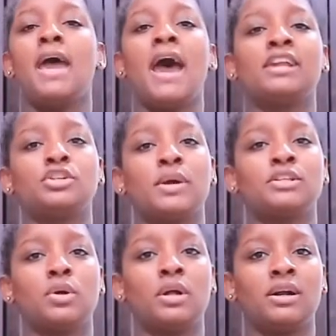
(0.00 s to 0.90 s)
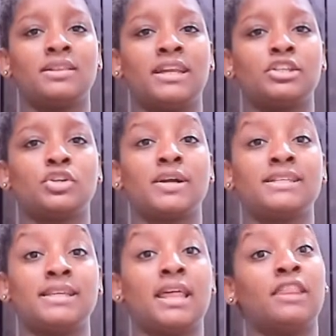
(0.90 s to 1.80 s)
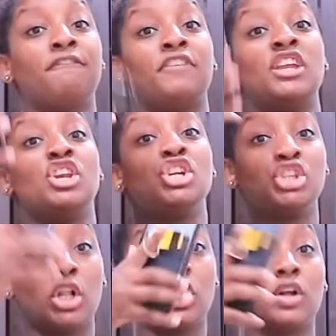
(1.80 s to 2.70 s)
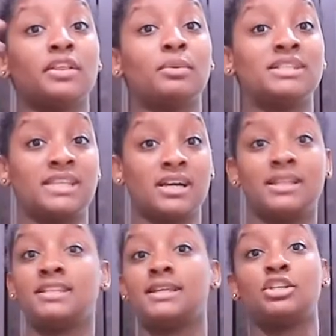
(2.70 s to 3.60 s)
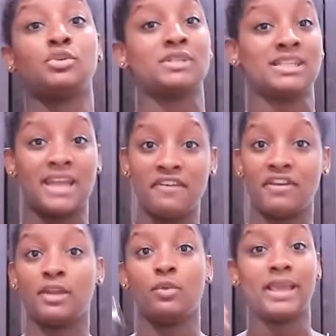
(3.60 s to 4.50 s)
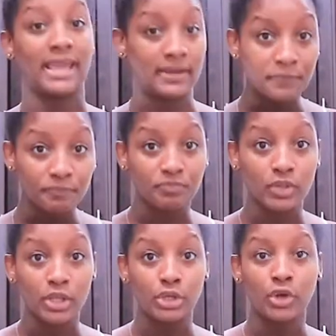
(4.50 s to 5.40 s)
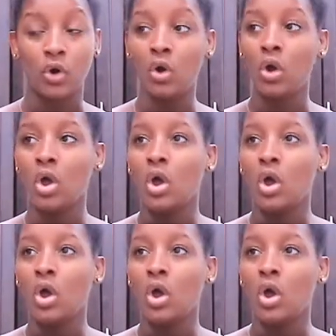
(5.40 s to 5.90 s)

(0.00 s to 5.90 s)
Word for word: And so I told her that it's crazy that the initial girl that was there that said she was conniving and wicked, you know,